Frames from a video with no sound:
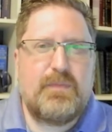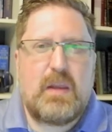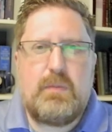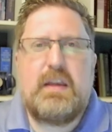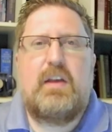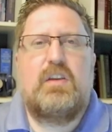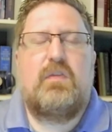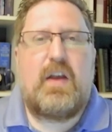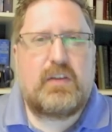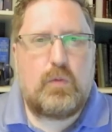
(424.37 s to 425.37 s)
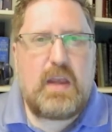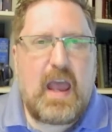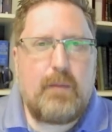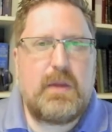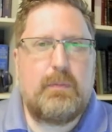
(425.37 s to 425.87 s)
because of the fact that we
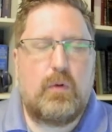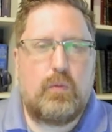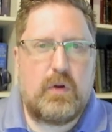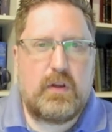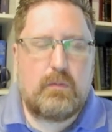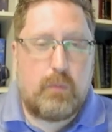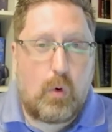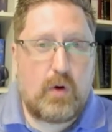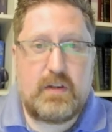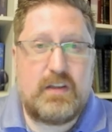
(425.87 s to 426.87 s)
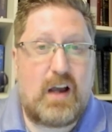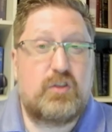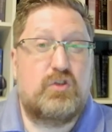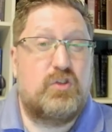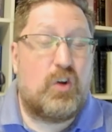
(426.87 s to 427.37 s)
have people when they're born, the
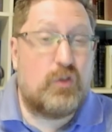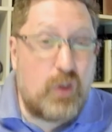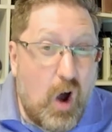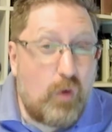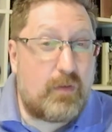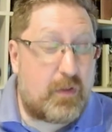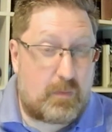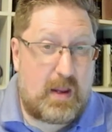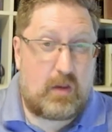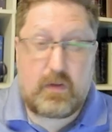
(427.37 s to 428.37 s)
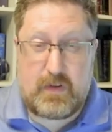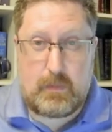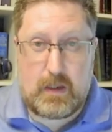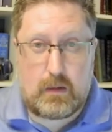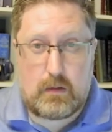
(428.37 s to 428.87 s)
doctors don't know if they're male or
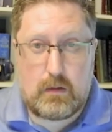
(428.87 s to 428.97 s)
female.